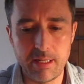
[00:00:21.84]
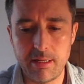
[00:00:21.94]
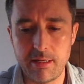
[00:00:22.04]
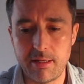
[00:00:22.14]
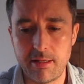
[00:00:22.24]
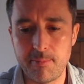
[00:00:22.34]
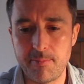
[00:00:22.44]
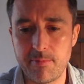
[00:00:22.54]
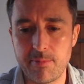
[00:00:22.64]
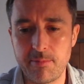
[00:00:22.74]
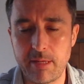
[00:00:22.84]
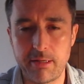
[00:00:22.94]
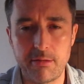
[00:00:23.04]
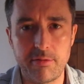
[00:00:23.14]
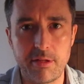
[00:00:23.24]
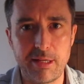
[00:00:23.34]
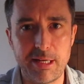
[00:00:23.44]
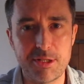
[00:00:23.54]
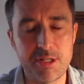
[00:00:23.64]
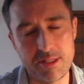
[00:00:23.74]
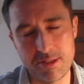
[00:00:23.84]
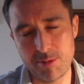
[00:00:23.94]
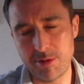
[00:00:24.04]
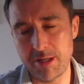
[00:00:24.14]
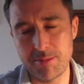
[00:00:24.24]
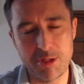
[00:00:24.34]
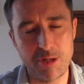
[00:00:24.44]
Thank you for the likes, shares, subscribes,